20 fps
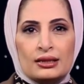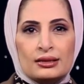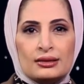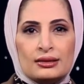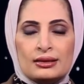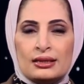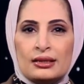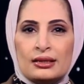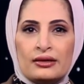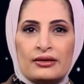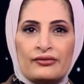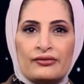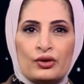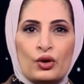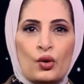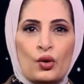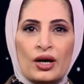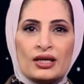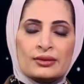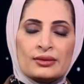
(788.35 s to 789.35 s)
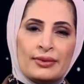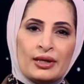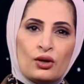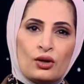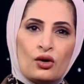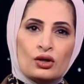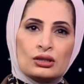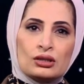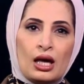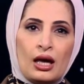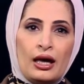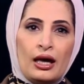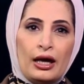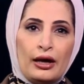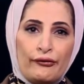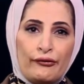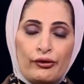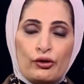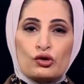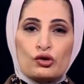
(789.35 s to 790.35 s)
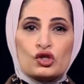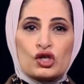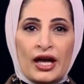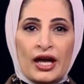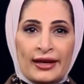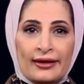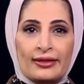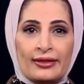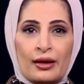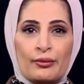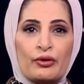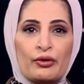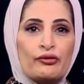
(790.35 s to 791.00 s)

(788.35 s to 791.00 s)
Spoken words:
dear viewers, because if you check them,